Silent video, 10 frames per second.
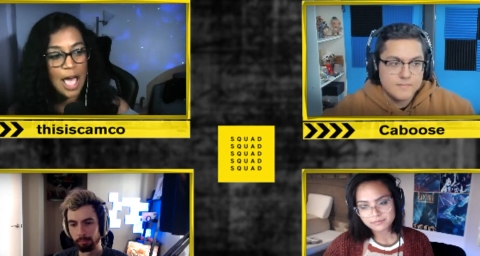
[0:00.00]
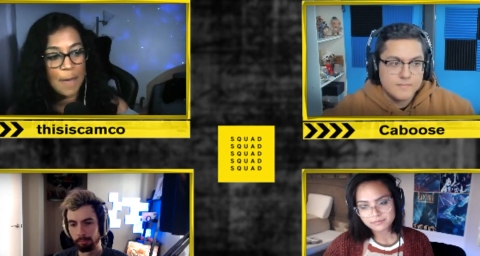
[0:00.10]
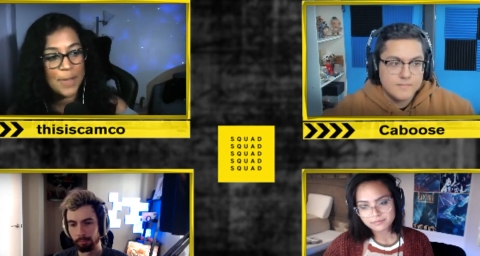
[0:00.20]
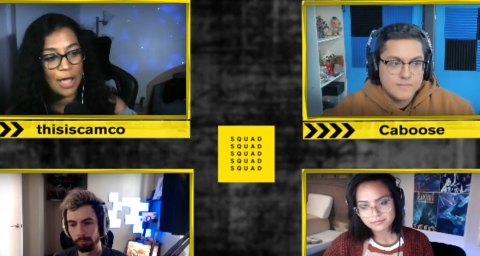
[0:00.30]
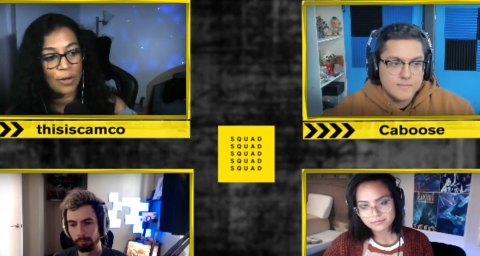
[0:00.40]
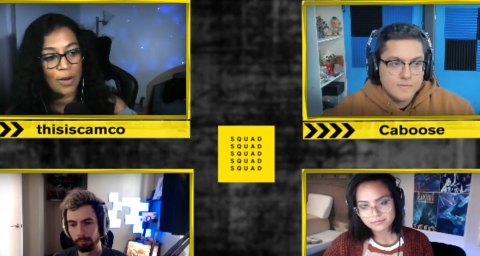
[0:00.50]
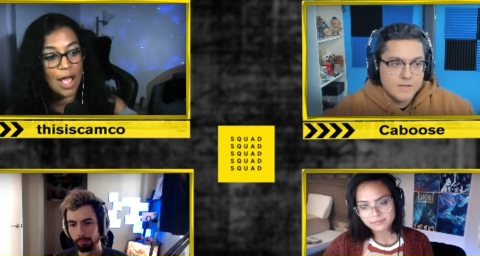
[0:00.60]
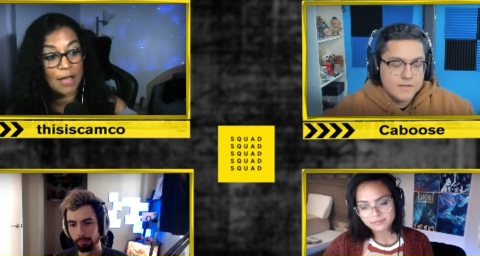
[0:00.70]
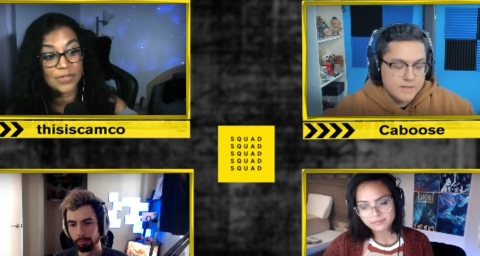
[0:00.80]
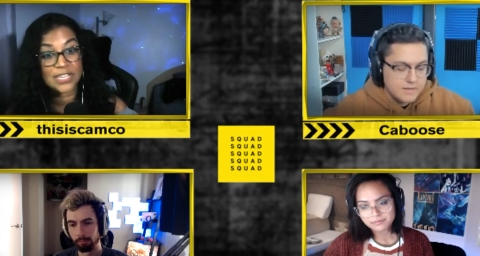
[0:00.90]
Speaker 1: amount
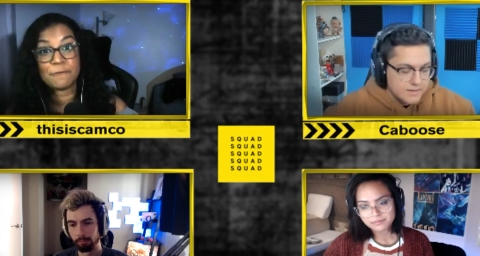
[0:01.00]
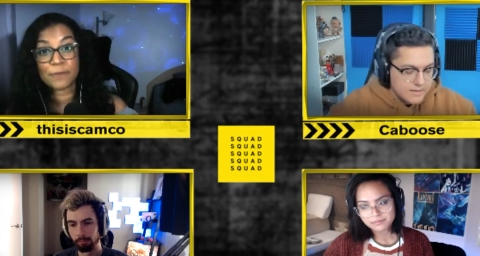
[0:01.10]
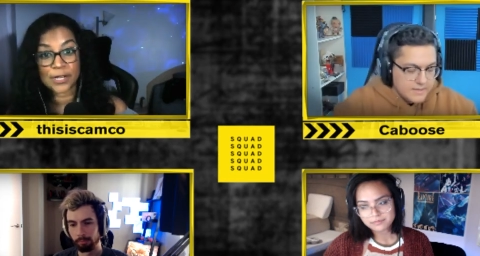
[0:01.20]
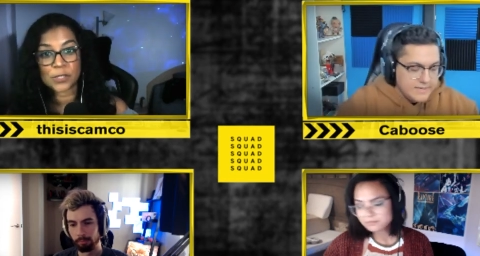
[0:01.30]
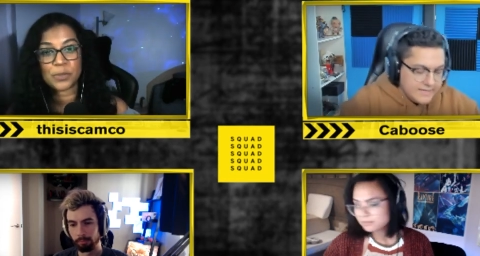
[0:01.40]
of difference